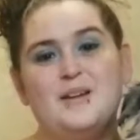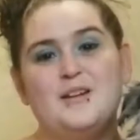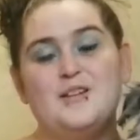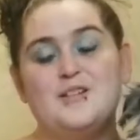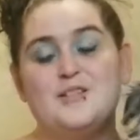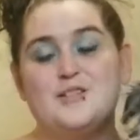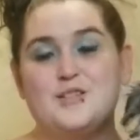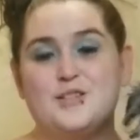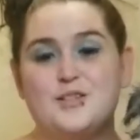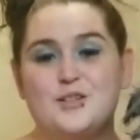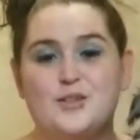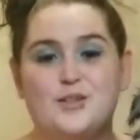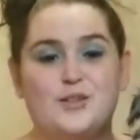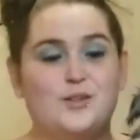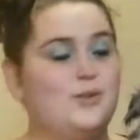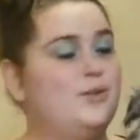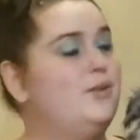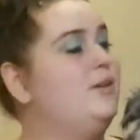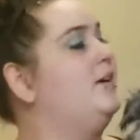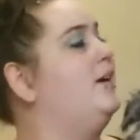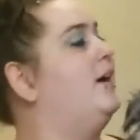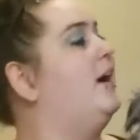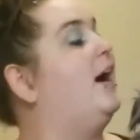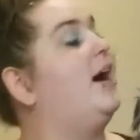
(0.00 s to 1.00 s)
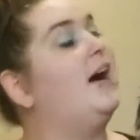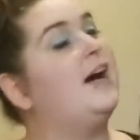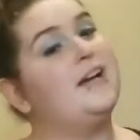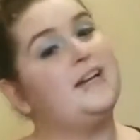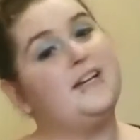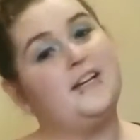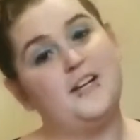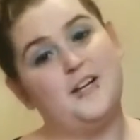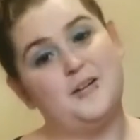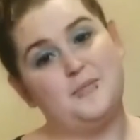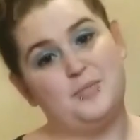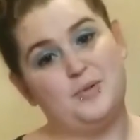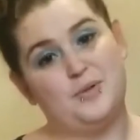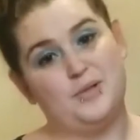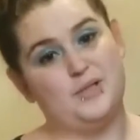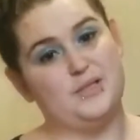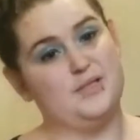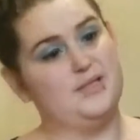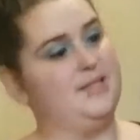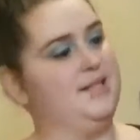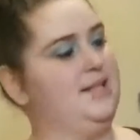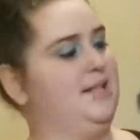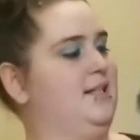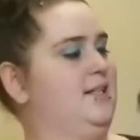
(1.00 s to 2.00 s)
So I got
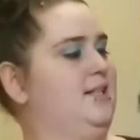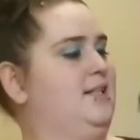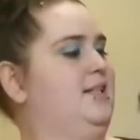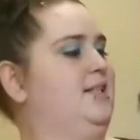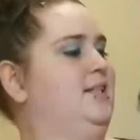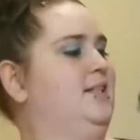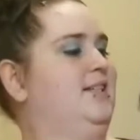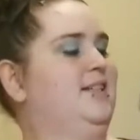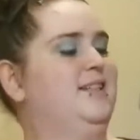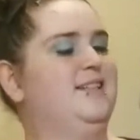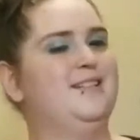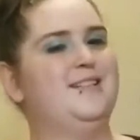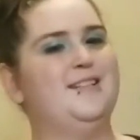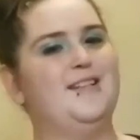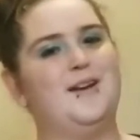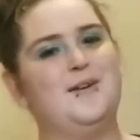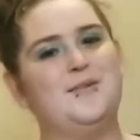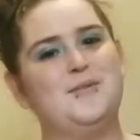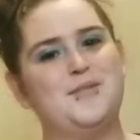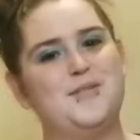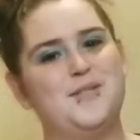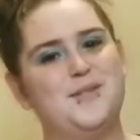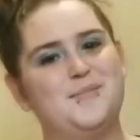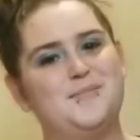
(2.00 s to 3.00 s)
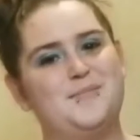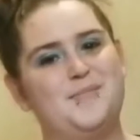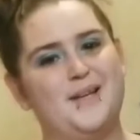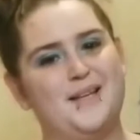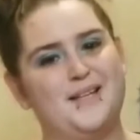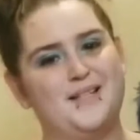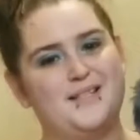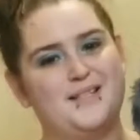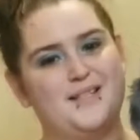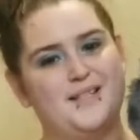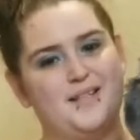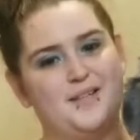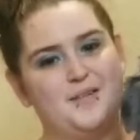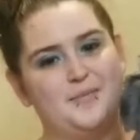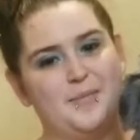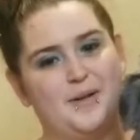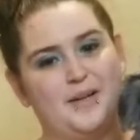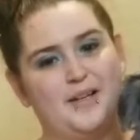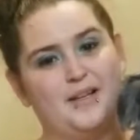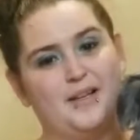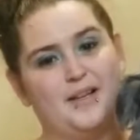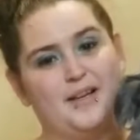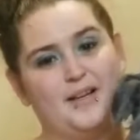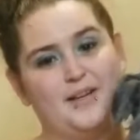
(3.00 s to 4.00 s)
Princess. That was the best day of
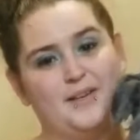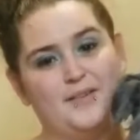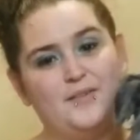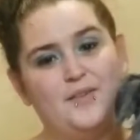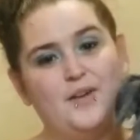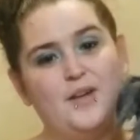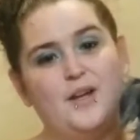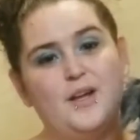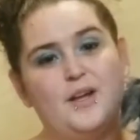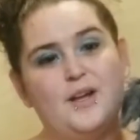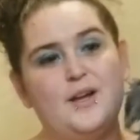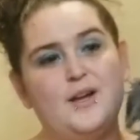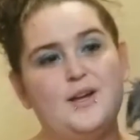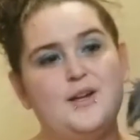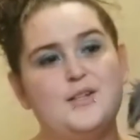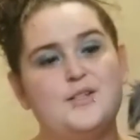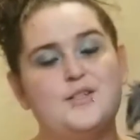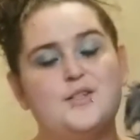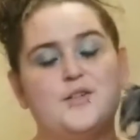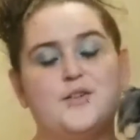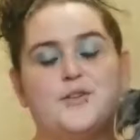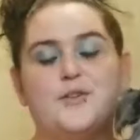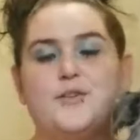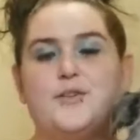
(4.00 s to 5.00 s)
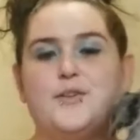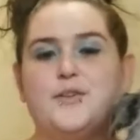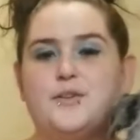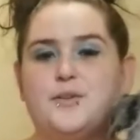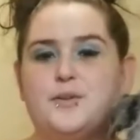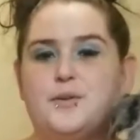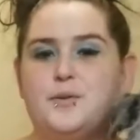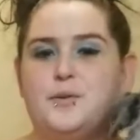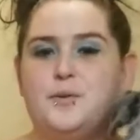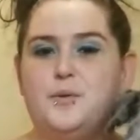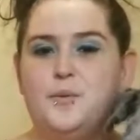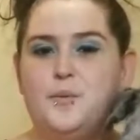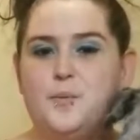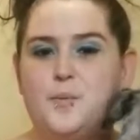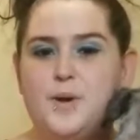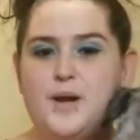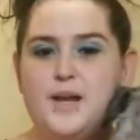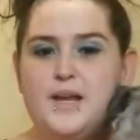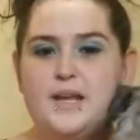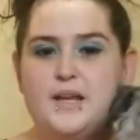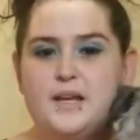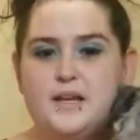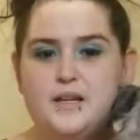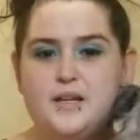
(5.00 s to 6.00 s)
my life. So the
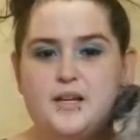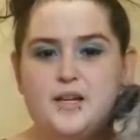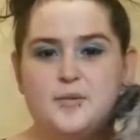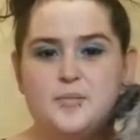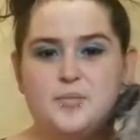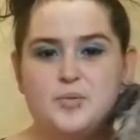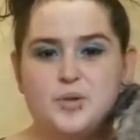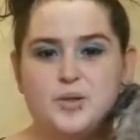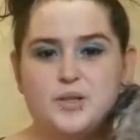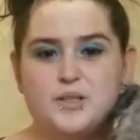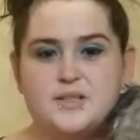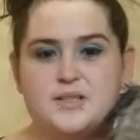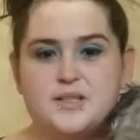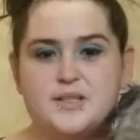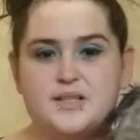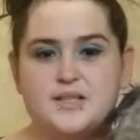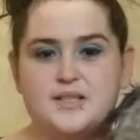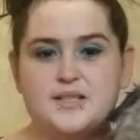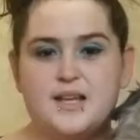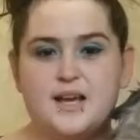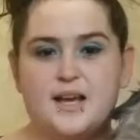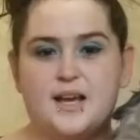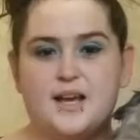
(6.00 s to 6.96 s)
way I got Princess